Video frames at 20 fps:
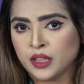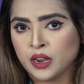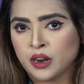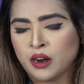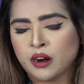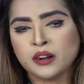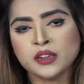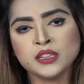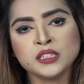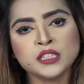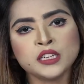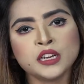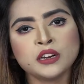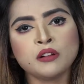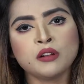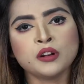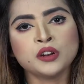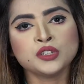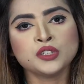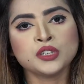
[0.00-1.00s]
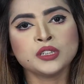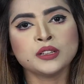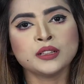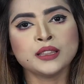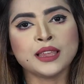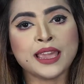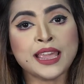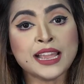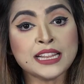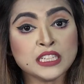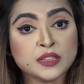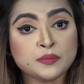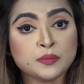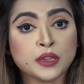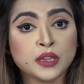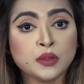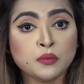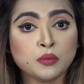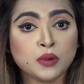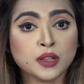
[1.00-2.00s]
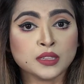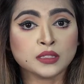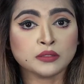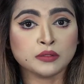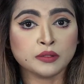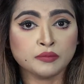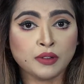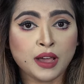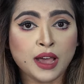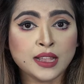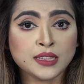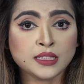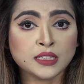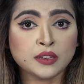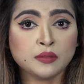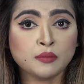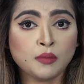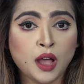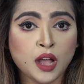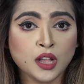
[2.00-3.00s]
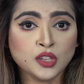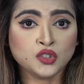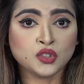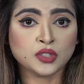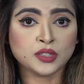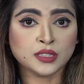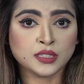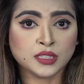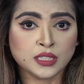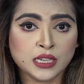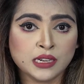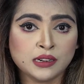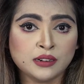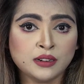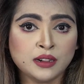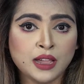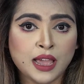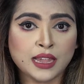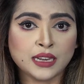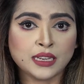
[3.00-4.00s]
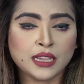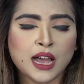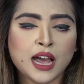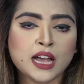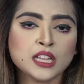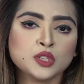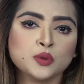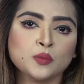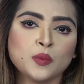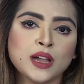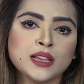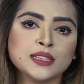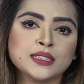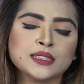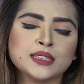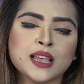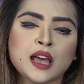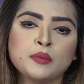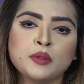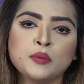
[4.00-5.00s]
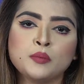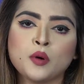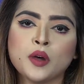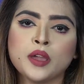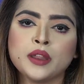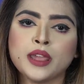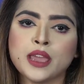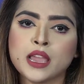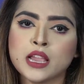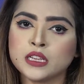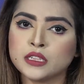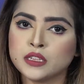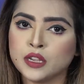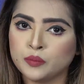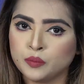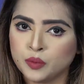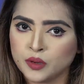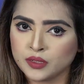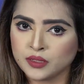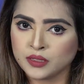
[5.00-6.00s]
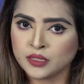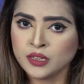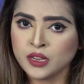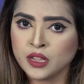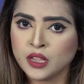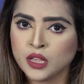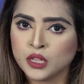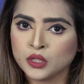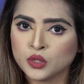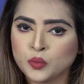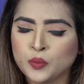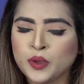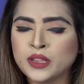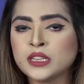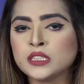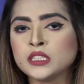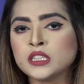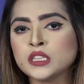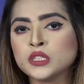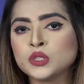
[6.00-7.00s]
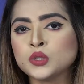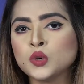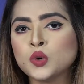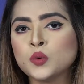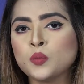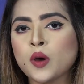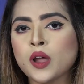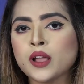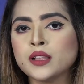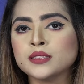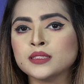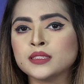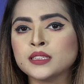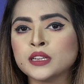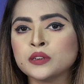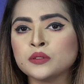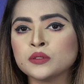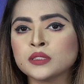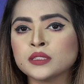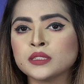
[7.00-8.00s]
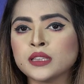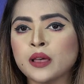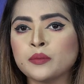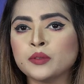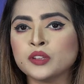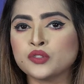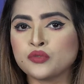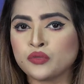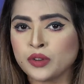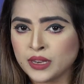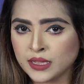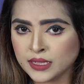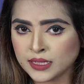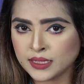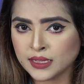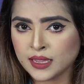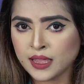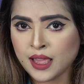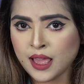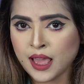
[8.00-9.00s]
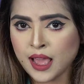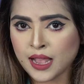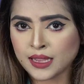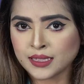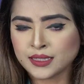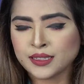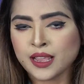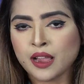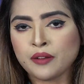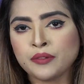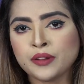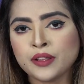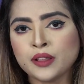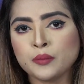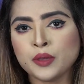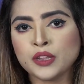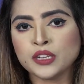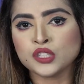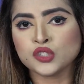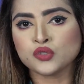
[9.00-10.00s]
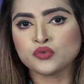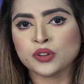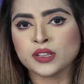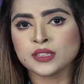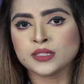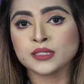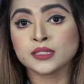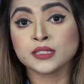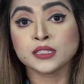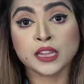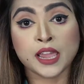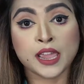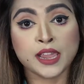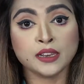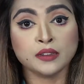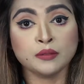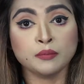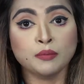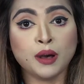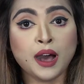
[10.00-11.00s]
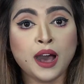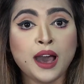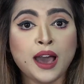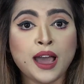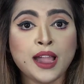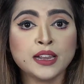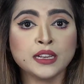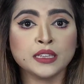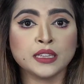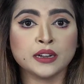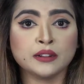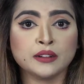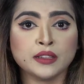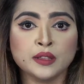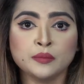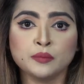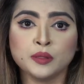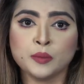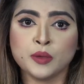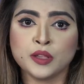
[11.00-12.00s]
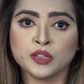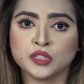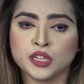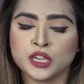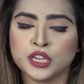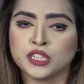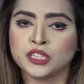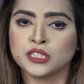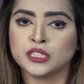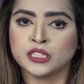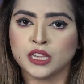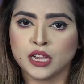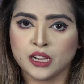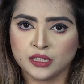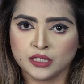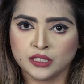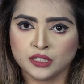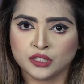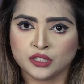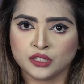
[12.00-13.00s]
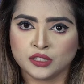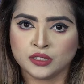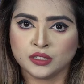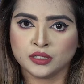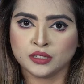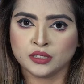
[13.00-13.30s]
Current year original ADP was revised in March this year and cut by 7.89% to BDT 2.07 trillion as several ministries stayed behind their implementation target.